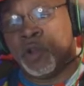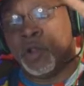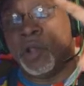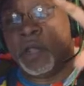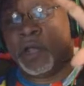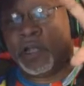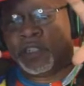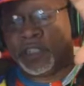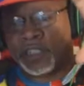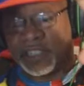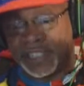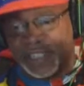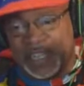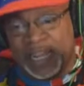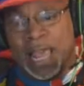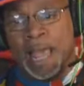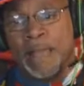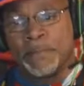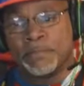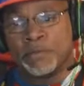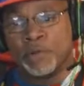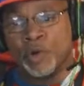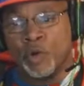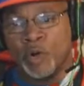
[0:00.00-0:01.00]

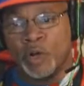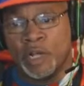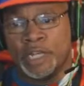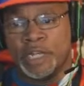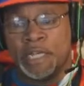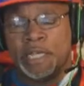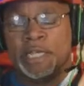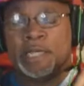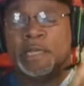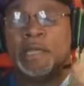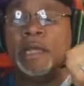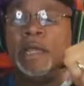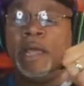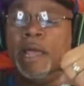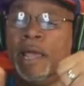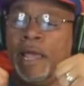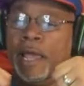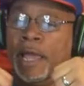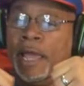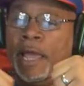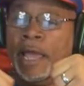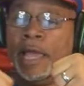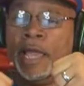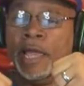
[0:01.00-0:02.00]
slapped on it
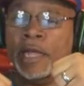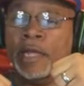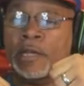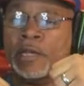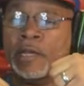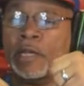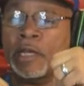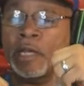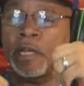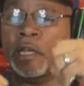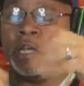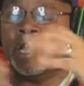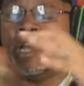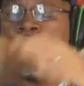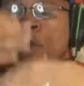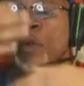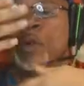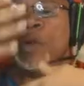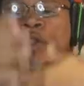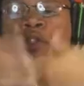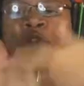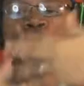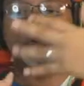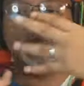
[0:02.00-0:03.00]
and
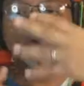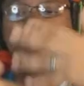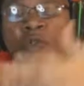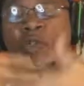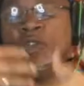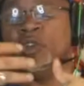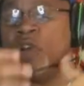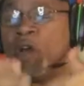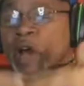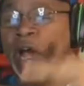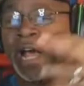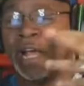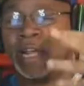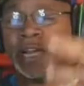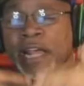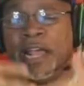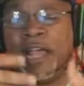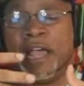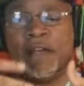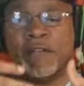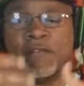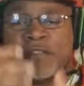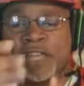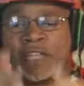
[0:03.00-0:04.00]
going through, you know how they
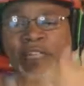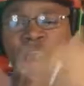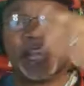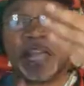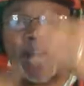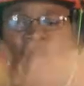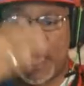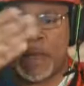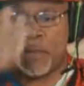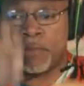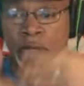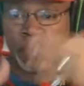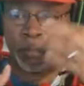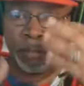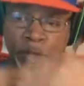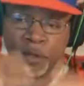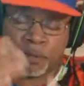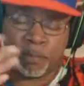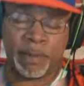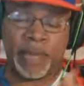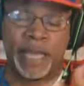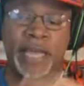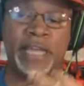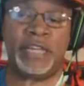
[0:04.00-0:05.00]
have like the comic book
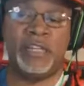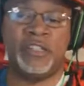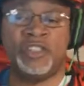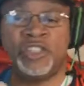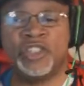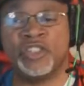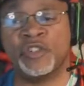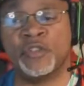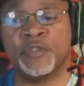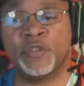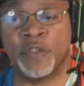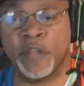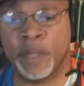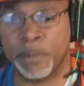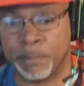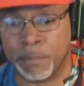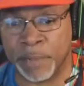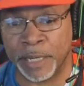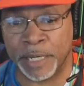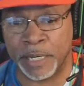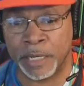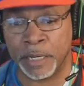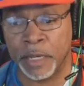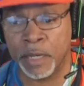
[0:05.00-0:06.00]
pages
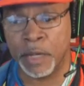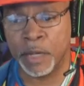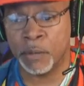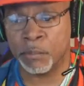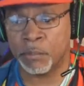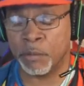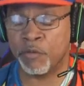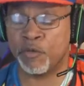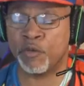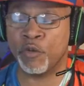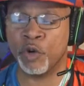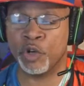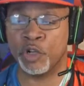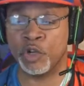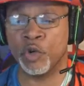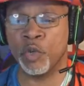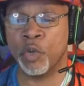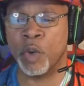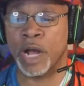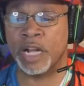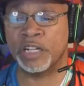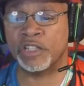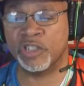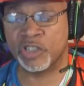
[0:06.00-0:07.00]
flipping before you
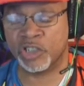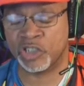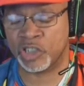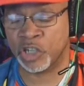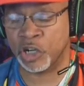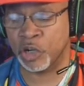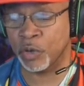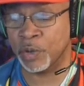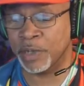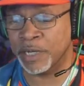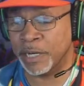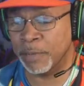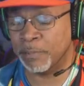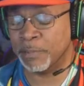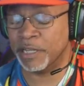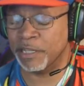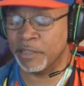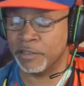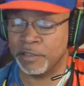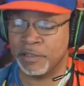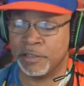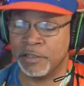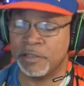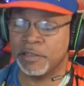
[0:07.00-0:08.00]
watch a show and they play
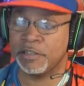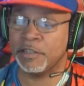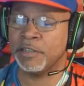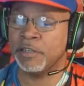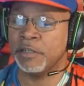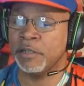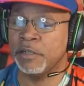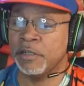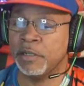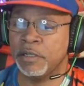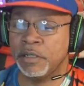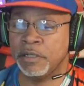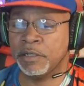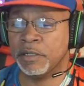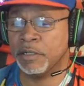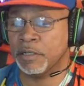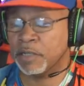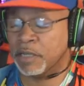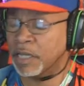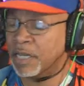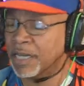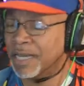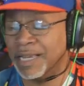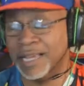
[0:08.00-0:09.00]
dun, dun,
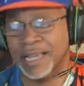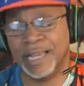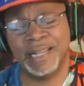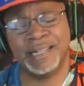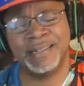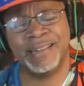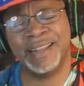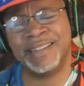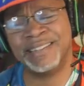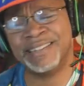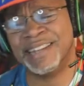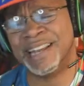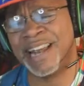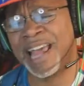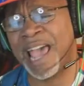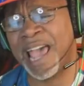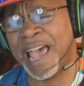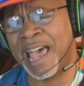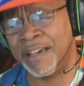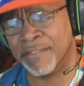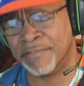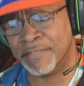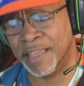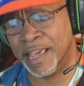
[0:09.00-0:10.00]
dun, it doesn't
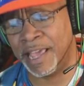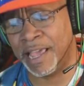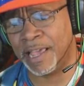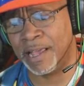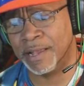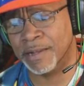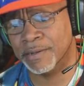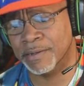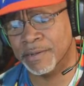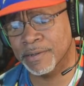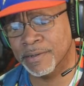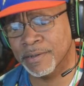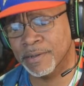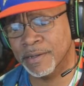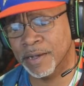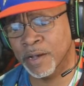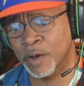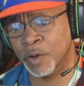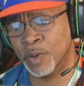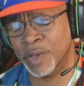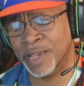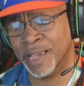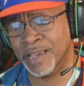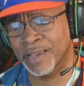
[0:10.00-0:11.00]
have that.
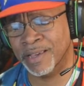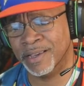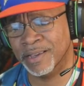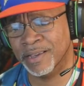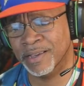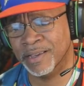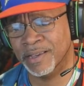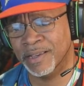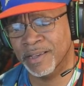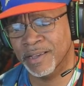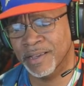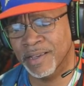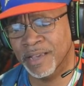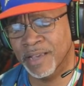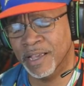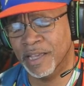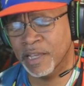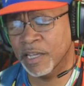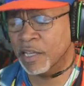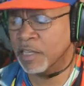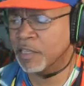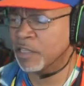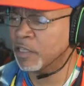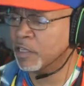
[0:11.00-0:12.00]
Okay?
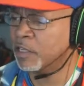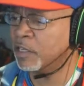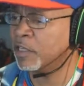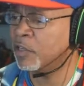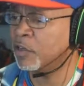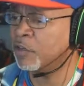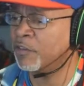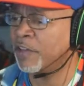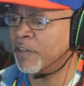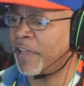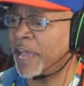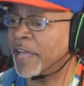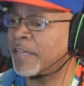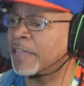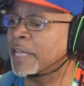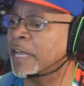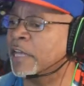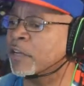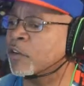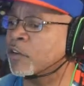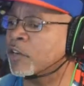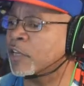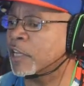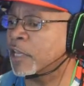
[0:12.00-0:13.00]
And you've had that
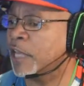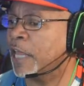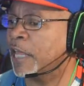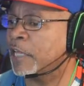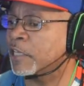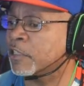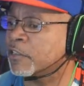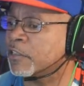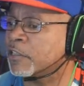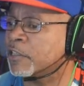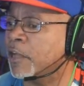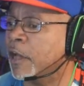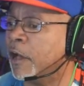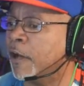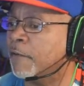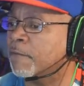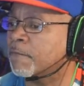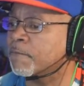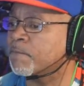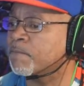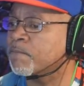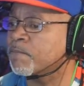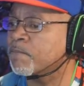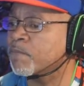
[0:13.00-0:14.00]
on a lot of stuff.
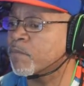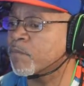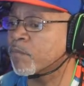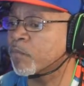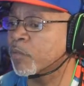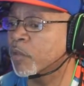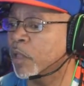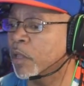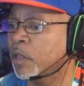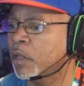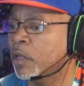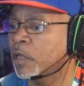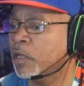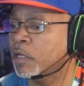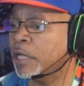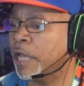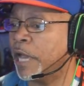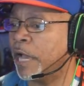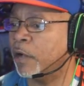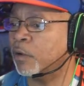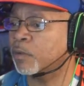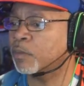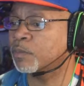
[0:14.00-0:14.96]
Now,